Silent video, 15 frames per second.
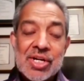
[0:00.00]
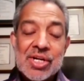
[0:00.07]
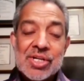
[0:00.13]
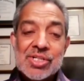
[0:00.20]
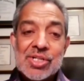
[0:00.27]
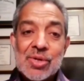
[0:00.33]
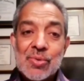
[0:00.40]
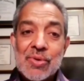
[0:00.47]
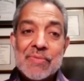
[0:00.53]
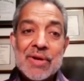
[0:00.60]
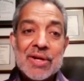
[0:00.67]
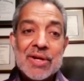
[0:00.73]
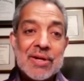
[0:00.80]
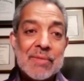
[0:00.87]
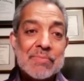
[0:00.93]
So we
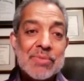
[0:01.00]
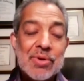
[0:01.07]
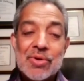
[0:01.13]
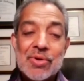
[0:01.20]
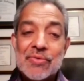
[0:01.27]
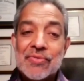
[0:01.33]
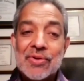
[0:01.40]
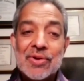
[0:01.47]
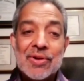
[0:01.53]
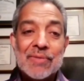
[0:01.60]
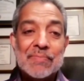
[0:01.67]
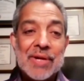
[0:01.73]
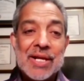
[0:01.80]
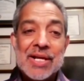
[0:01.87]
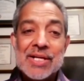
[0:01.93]
built a beautiful
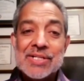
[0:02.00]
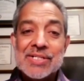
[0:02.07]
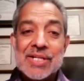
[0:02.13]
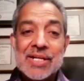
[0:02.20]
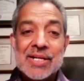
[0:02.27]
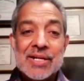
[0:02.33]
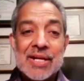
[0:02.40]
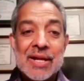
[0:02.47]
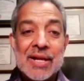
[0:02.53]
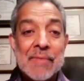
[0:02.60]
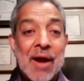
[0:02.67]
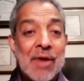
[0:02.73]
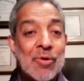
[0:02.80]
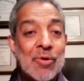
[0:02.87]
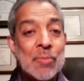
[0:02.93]
place in
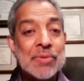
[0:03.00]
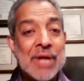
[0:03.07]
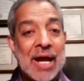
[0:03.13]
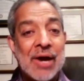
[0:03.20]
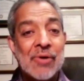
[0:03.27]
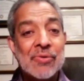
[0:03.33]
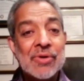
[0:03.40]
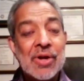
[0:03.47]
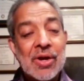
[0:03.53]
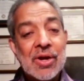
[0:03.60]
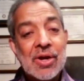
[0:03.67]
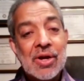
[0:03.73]
my hometown.